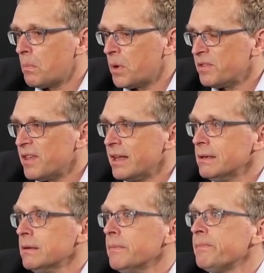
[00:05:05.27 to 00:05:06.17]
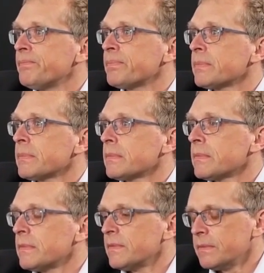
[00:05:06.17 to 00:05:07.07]
But then,
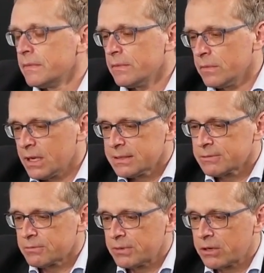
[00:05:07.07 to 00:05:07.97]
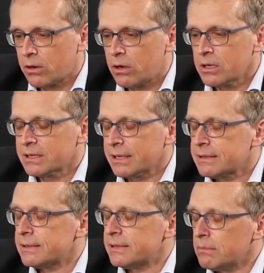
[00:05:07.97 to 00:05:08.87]
let's recall
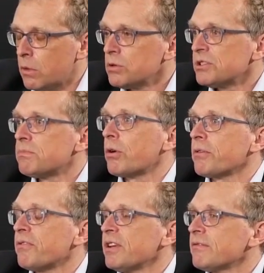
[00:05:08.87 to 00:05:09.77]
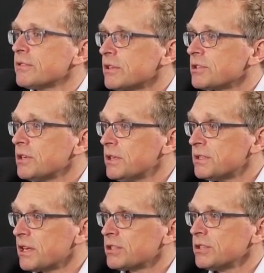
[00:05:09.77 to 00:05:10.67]
that the most important thing for such an
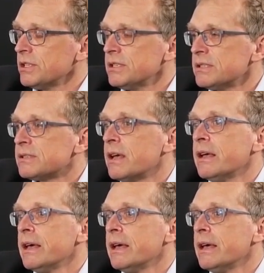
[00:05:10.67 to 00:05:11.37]
intersection is